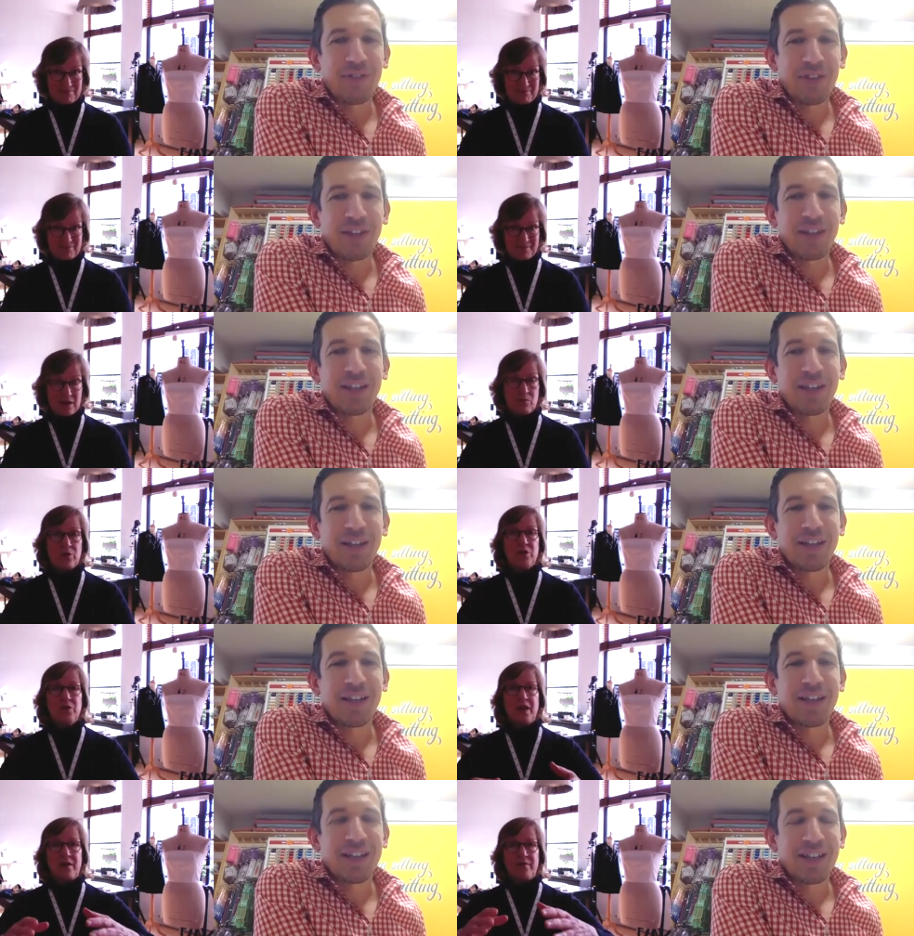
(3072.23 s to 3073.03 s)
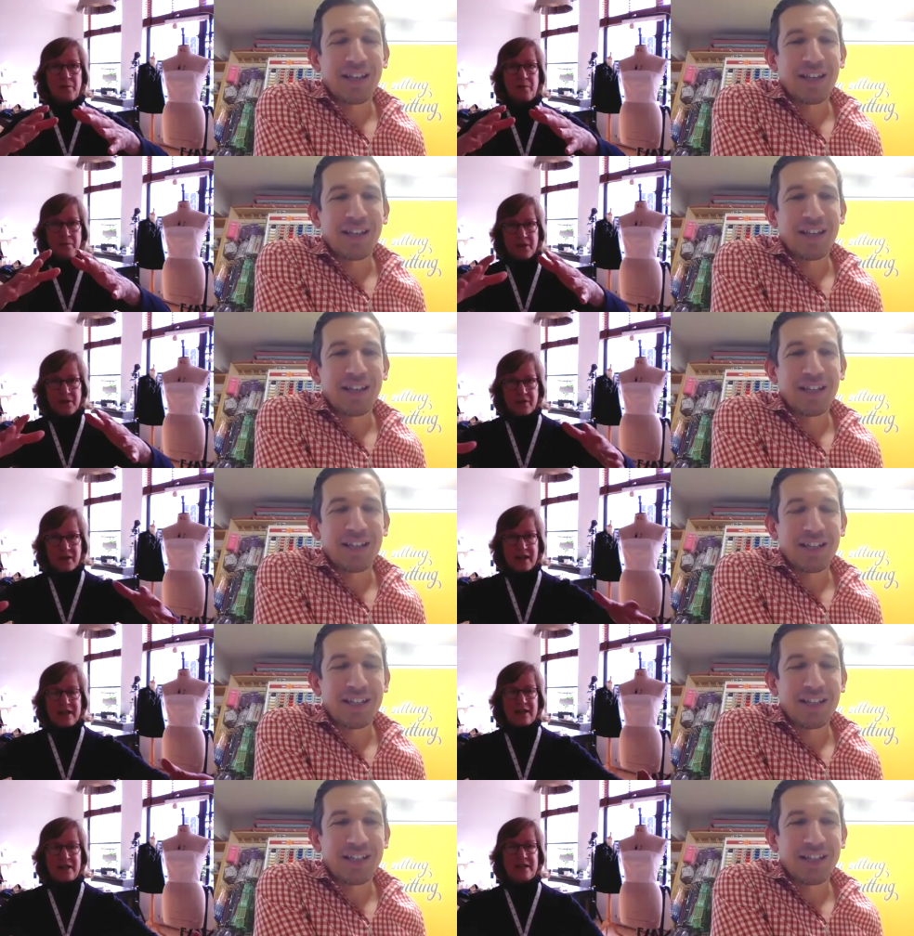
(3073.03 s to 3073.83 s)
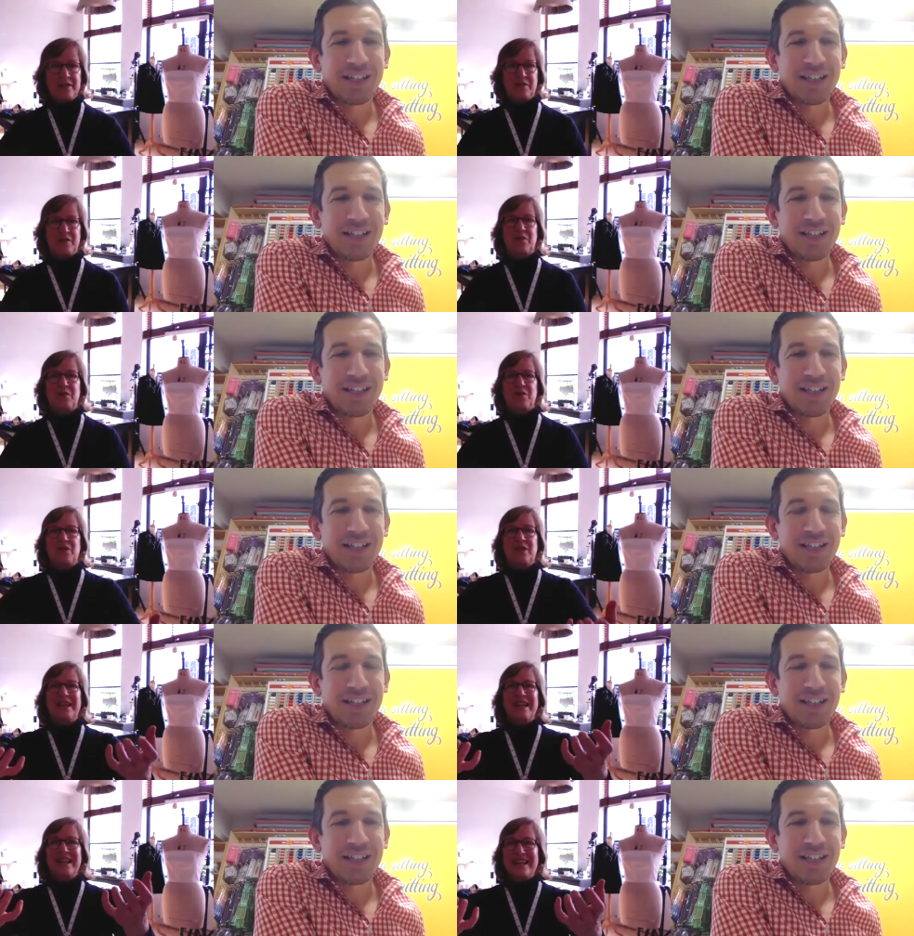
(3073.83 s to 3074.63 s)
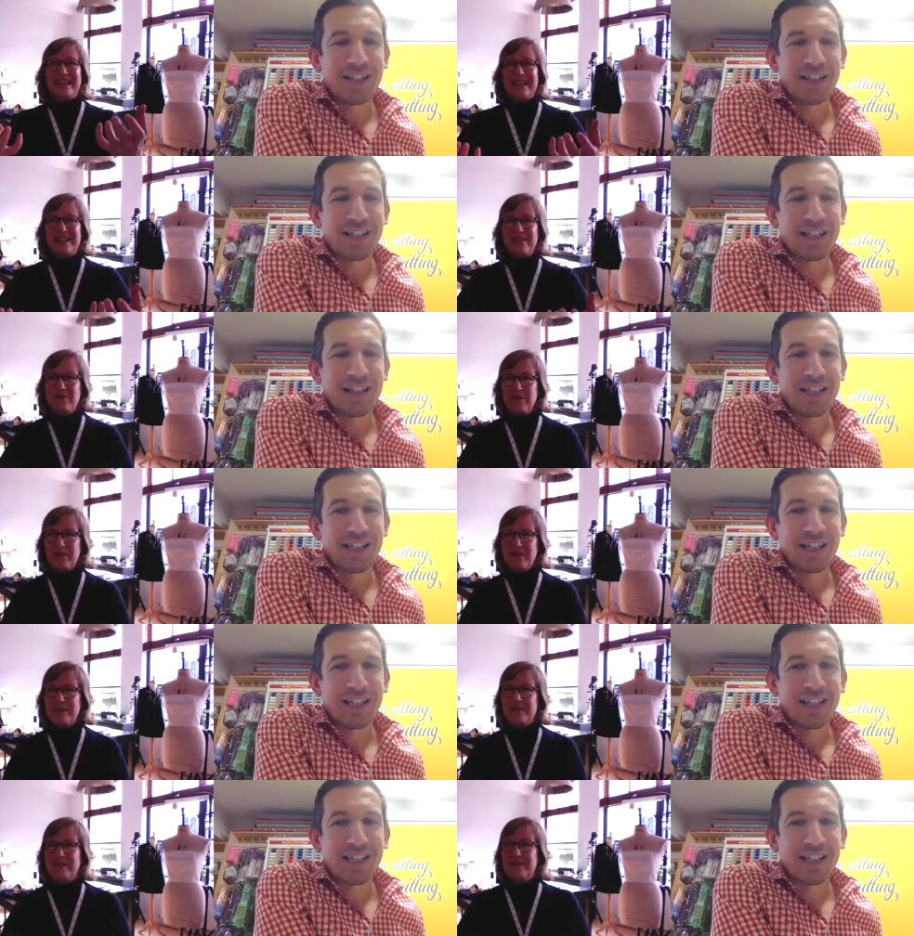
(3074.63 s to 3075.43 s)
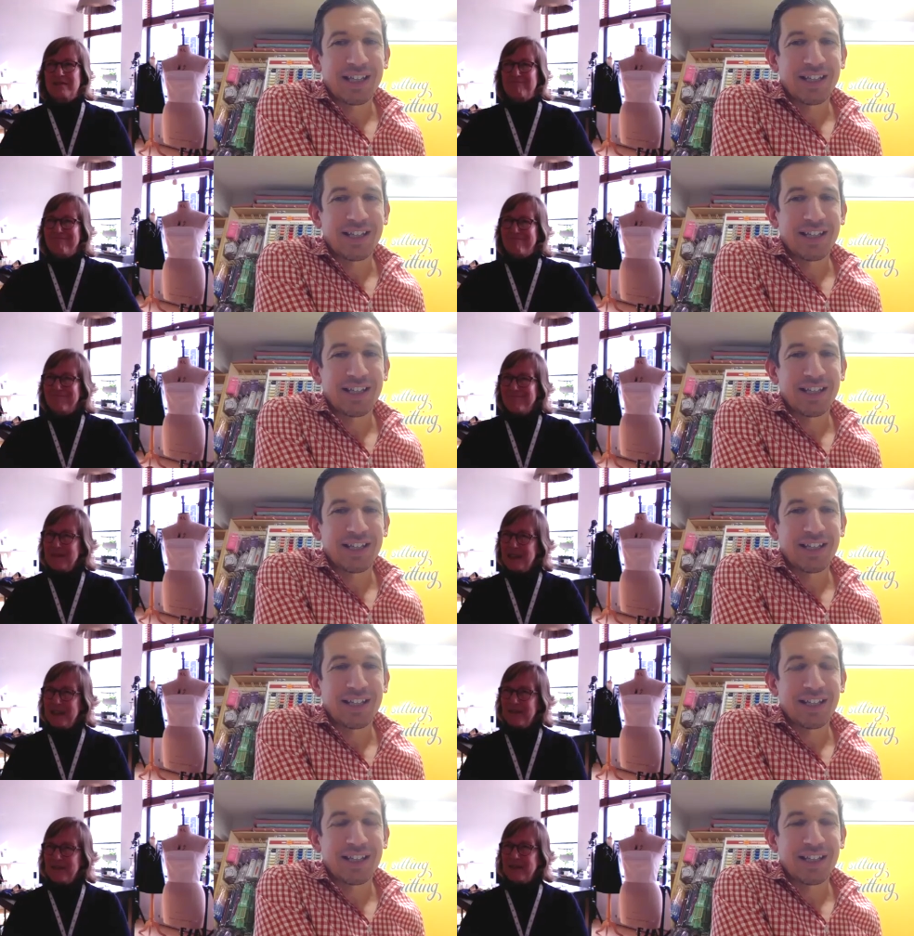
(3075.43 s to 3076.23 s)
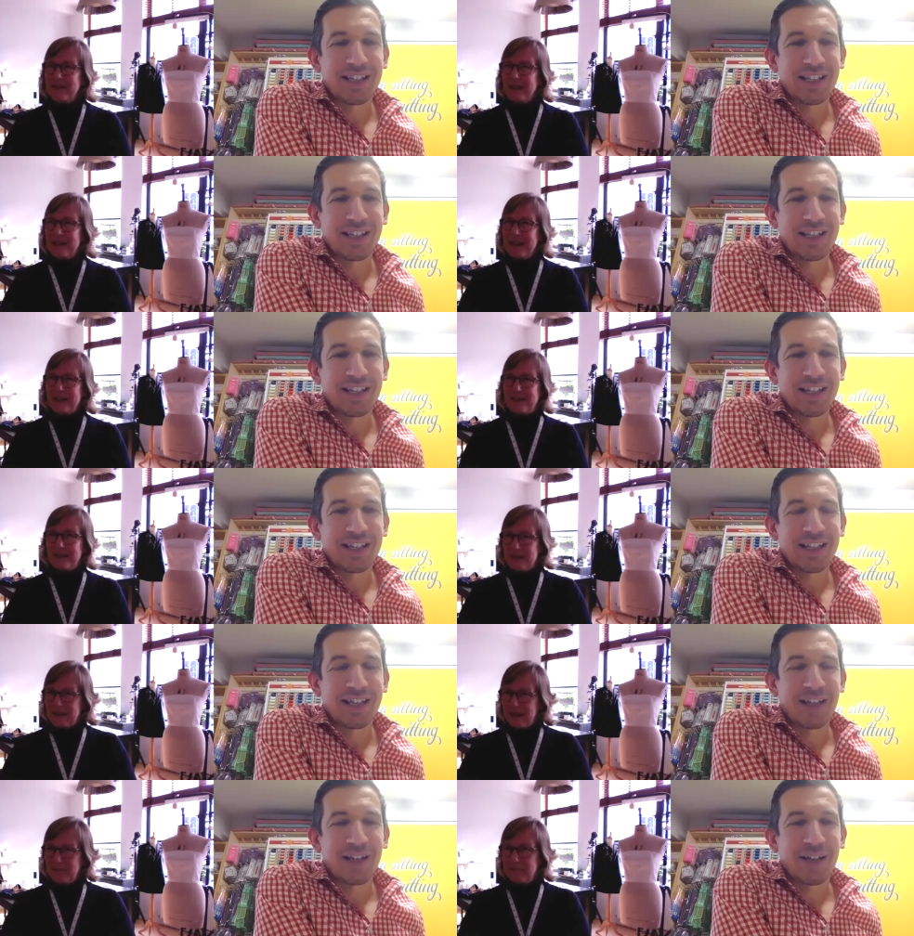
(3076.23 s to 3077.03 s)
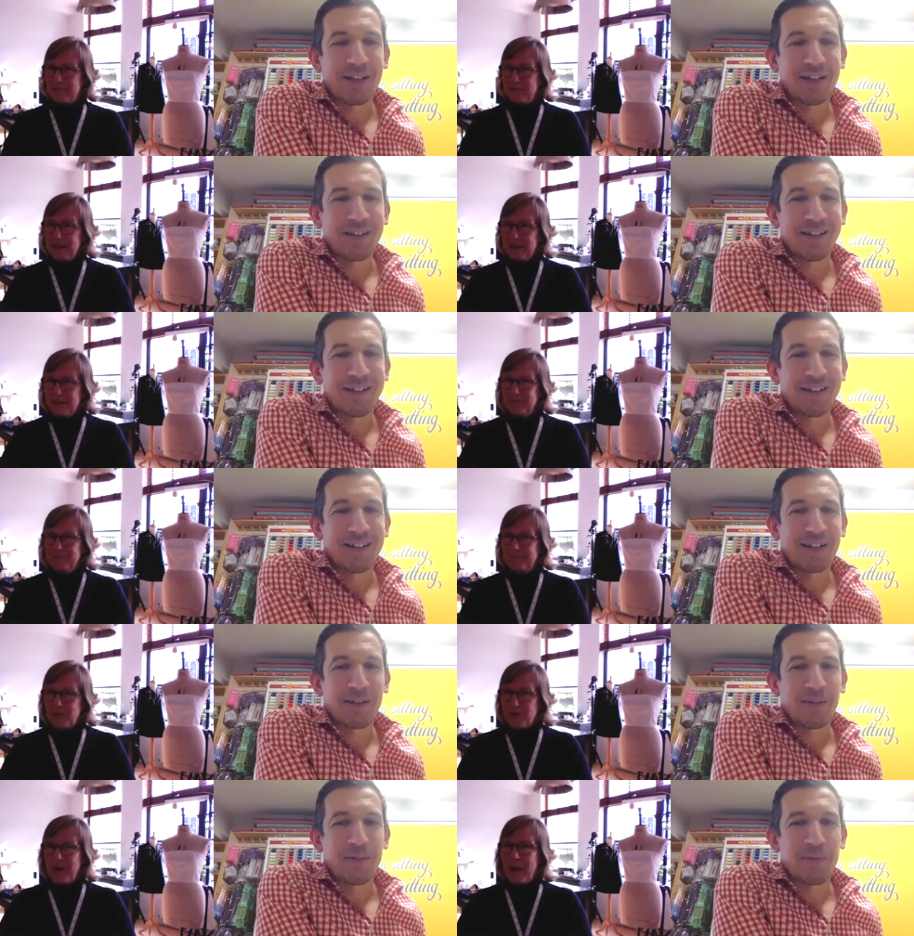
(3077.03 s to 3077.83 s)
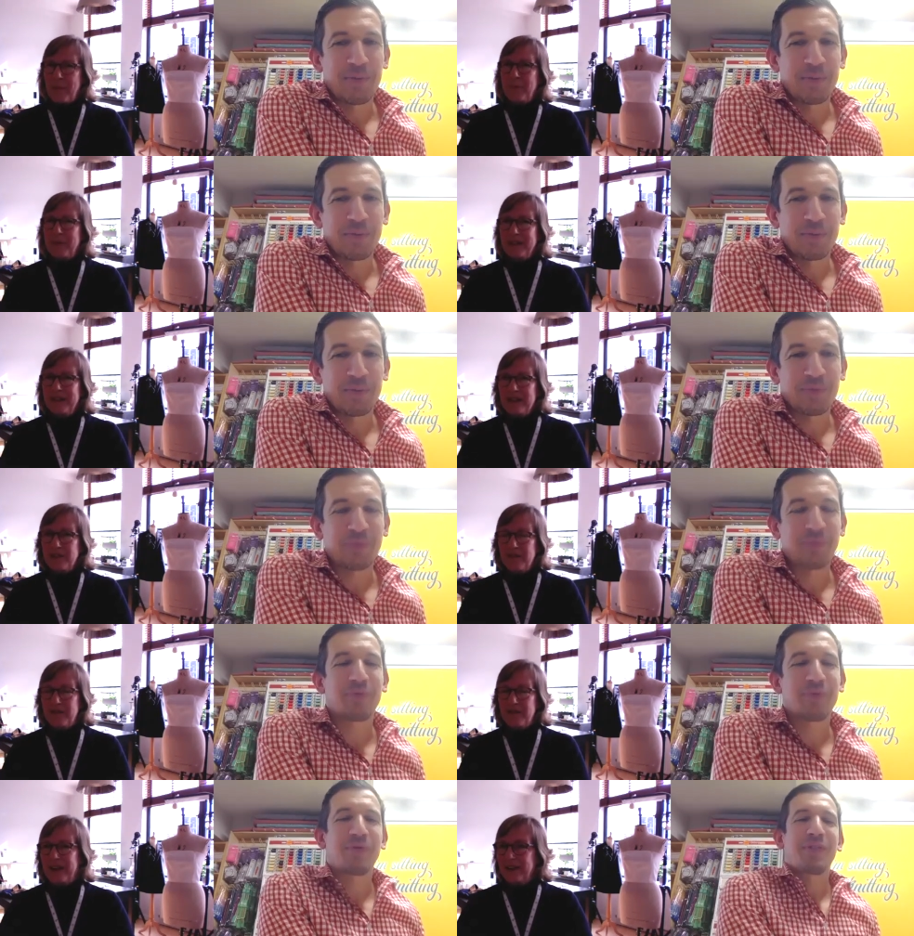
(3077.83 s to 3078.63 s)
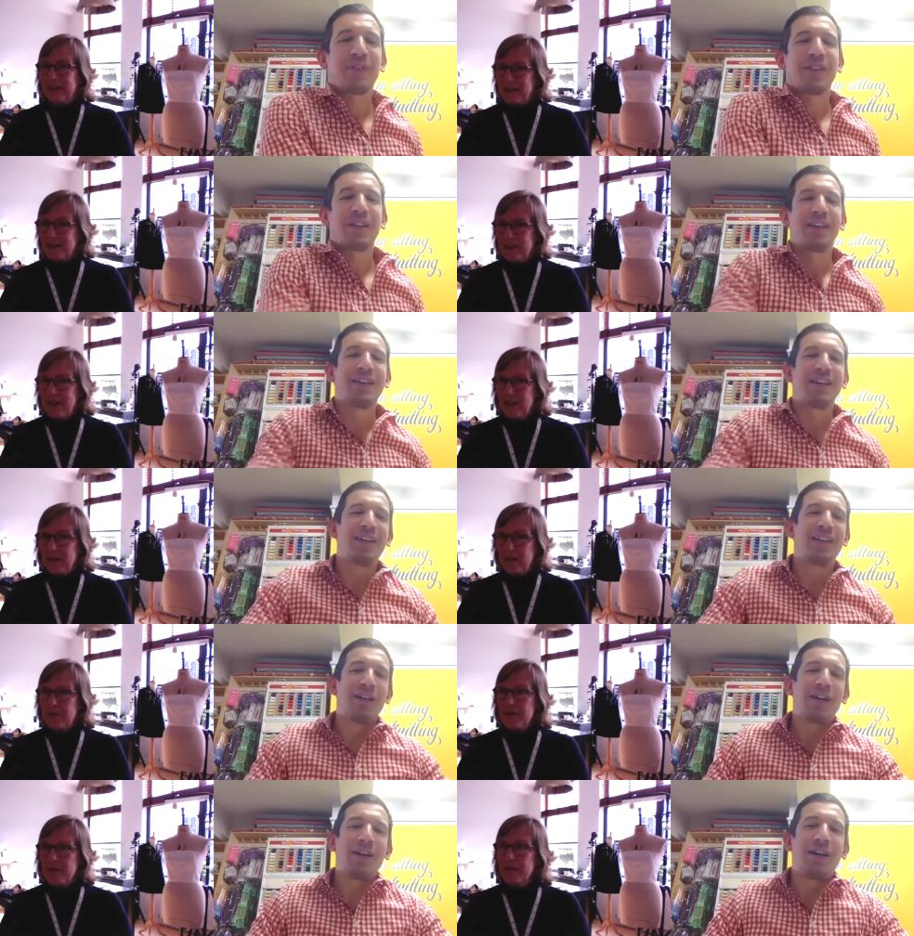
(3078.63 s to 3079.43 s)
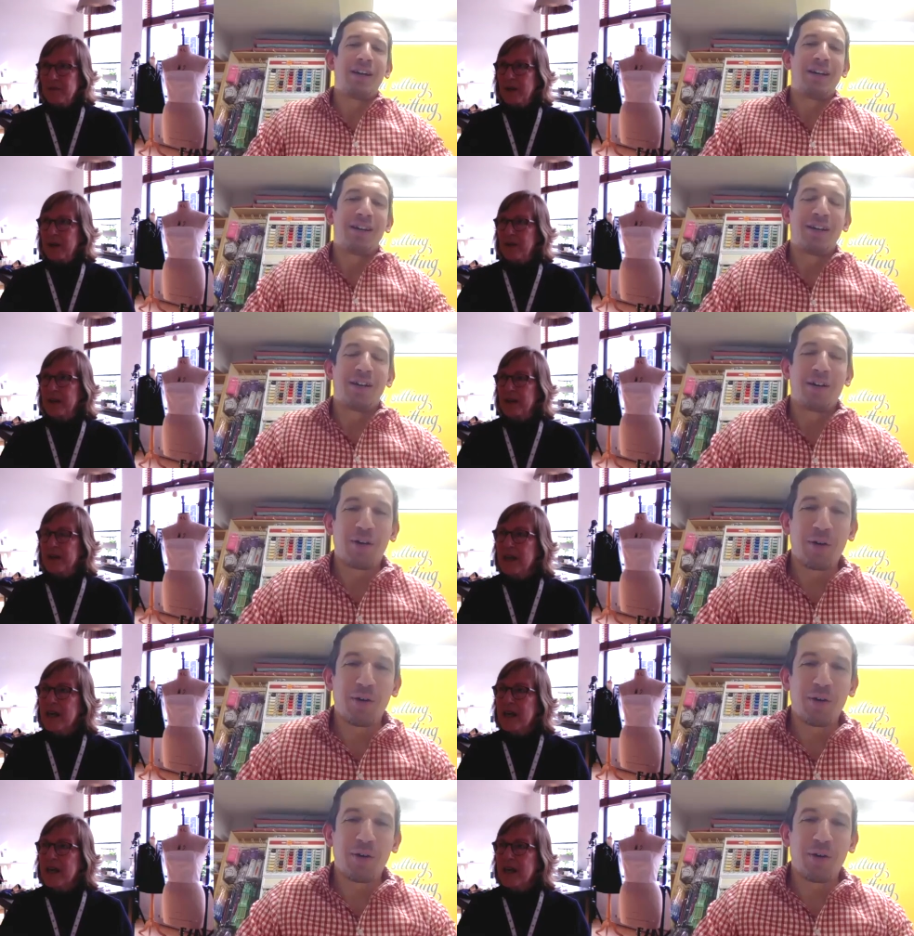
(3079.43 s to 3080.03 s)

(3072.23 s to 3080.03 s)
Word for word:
Speaker 1: And when you have a bigger A-line skirt, it just gives that that just that little trampoline effect when you're wearing it.